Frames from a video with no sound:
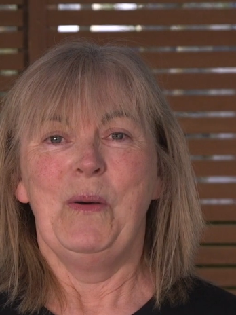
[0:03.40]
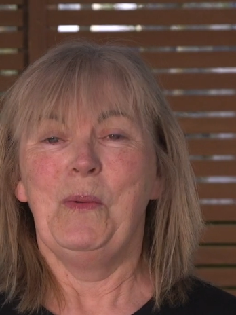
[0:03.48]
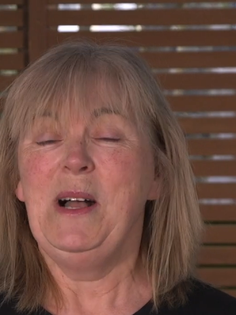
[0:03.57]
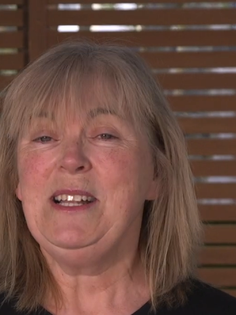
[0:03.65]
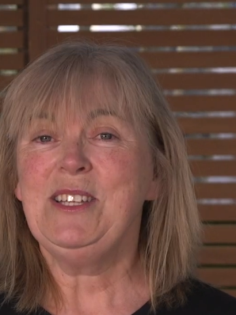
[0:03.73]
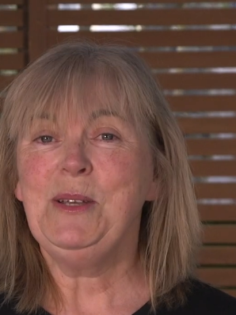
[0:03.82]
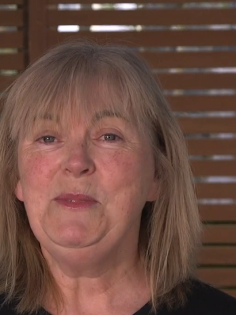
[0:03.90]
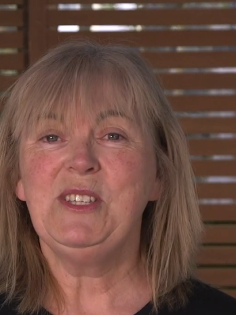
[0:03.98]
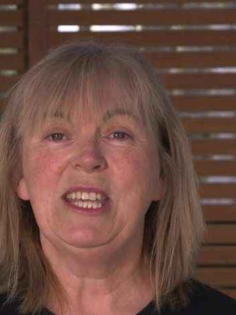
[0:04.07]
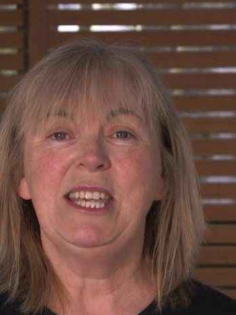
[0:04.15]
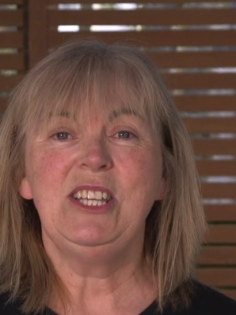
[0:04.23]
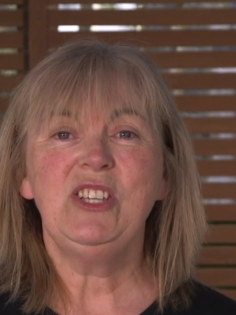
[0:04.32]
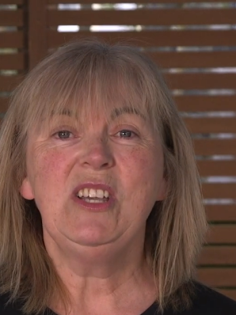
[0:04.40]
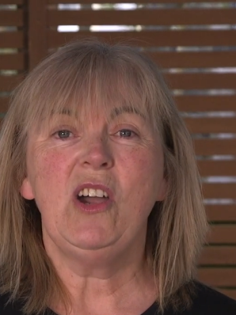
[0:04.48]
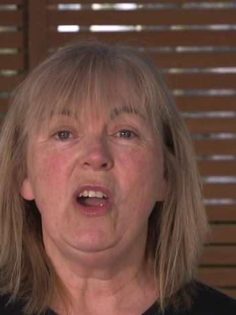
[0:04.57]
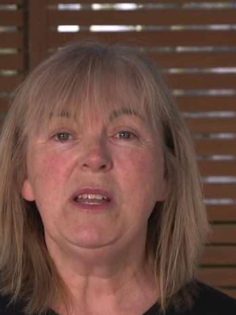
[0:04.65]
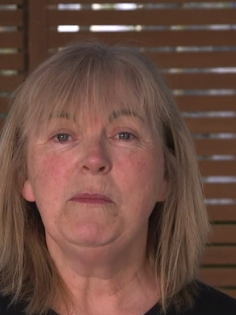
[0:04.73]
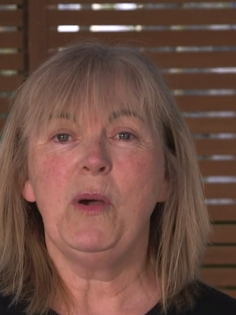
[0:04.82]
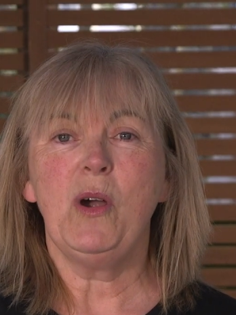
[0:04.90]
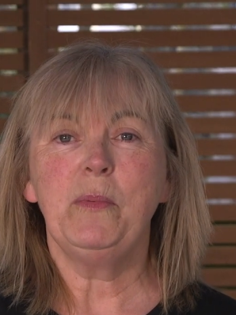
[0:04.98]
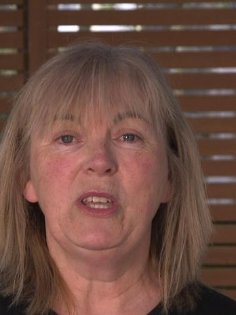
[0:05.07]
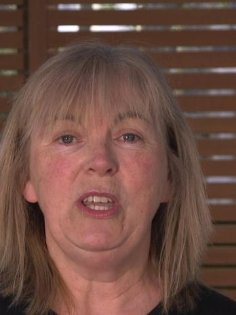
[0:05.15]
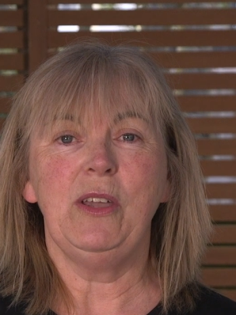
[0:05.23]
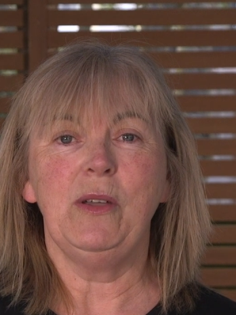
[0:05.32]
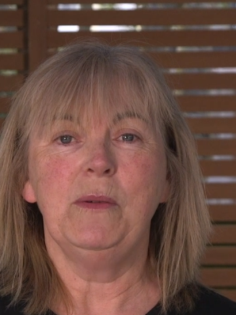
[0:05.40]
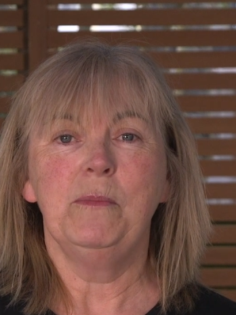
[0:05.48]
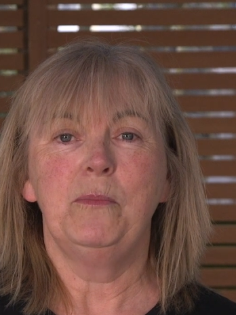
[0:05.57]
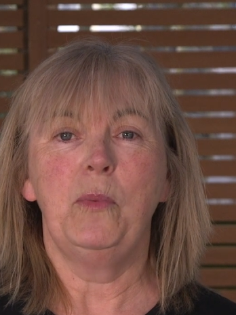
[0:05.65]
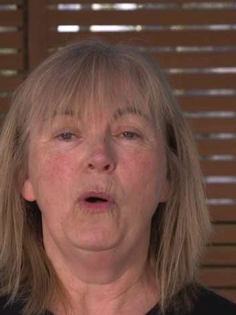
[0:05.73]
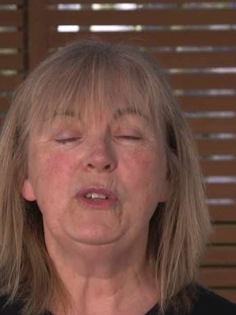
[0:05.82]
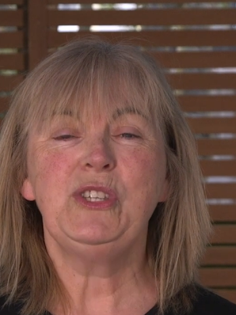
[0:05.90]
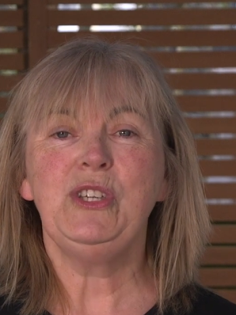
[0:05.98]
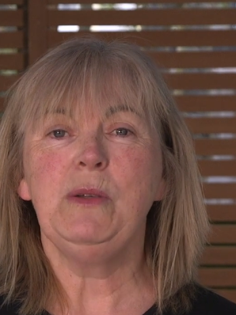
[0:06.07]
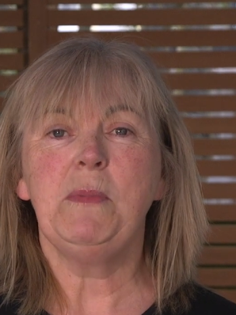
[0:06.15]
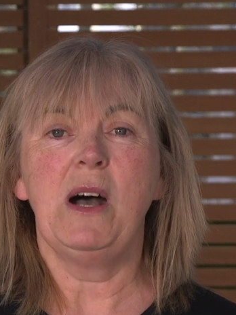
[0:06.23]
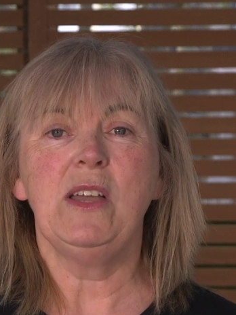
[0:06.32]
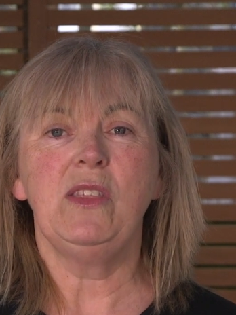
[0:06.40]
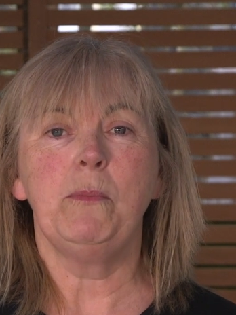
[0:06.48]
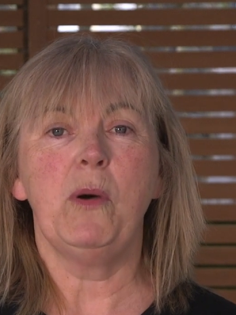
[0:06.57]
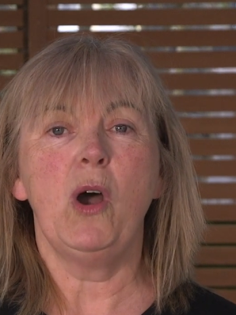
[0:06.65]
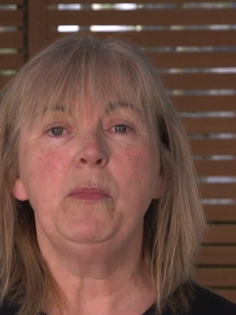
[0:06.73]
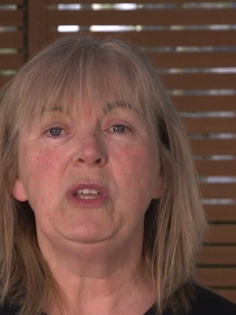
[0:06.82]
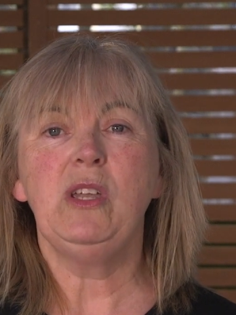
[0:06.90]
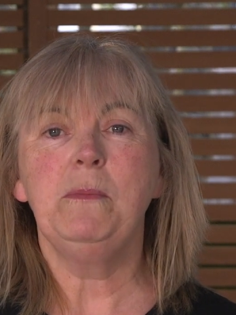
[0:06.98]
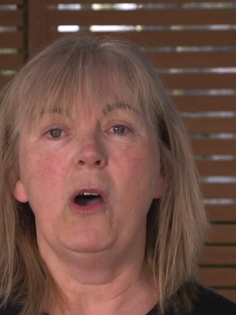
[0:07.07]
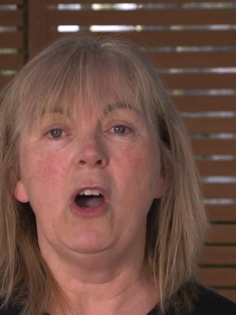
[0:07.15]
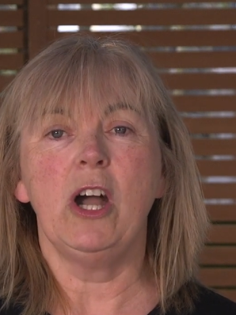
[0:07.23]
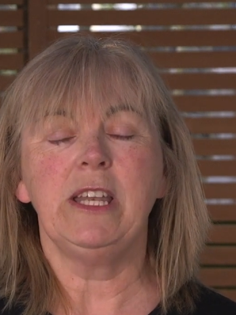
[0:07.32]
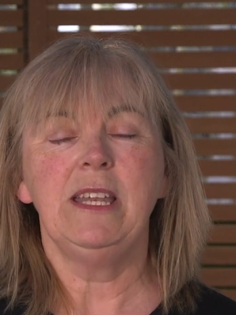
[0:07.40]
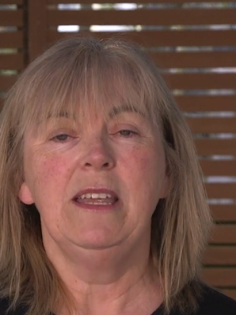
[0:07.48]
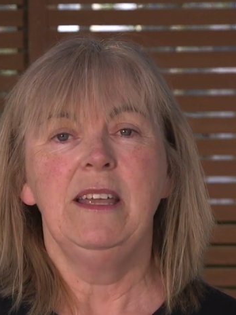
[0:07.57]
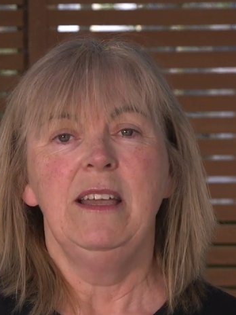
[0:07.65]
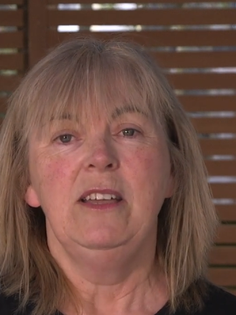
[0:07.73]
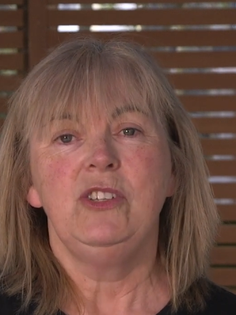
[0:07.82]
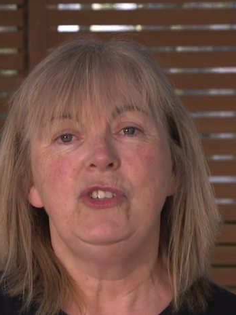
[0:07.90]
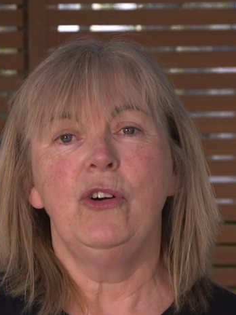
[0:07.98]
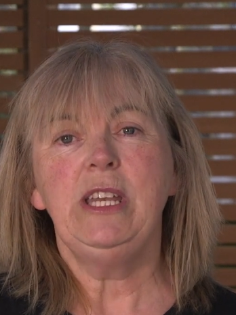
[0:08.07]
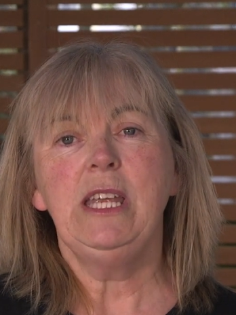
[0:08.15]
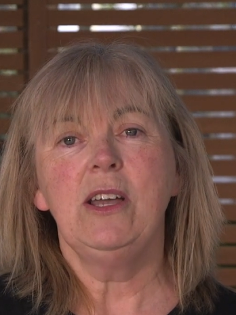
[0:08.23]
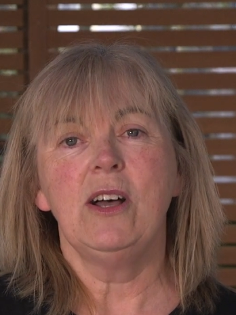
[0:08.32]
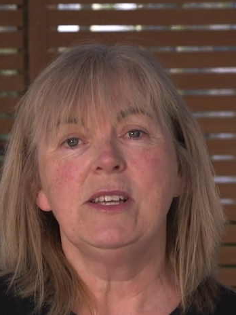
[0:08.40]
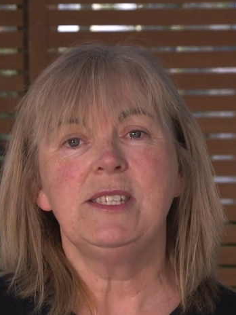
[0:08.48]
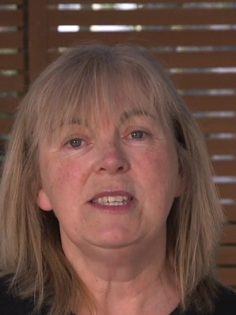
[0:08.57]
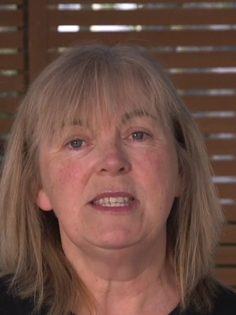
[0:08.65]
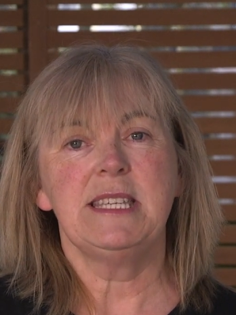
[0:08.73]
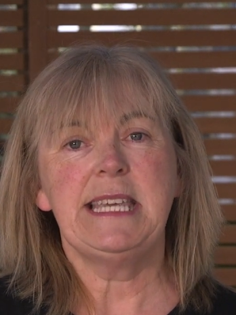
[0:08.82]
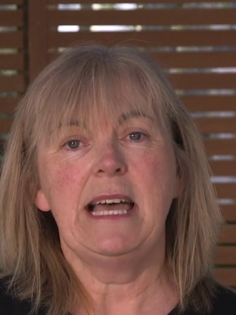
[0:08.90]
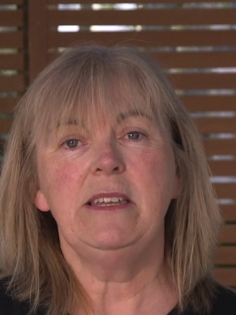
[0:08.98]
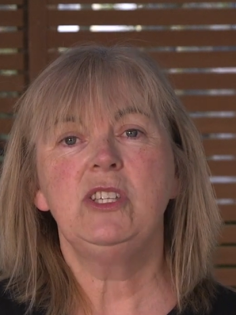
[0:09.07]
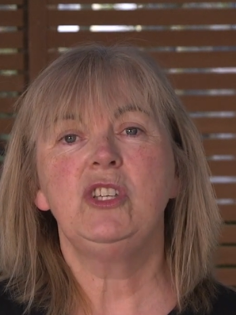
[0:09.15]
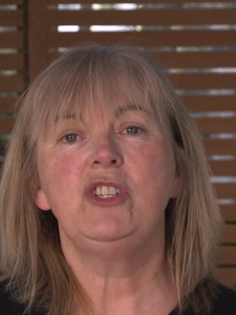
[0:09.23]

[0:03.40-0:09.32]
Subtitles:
Welcome to the Kitchen Garden Barbecue, brought to you by the Barbecue Barn. Joining us is the talented